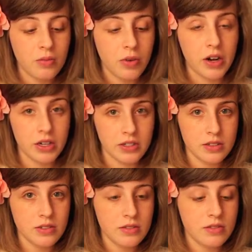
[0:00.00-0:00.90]
product.
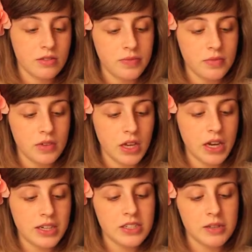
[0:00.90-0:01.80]

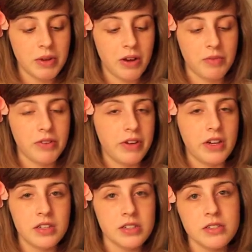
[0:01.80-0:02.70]
And I just apply with my
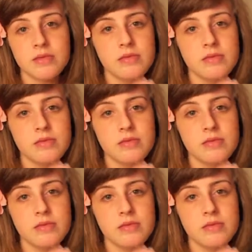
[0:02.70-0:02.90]
fingers.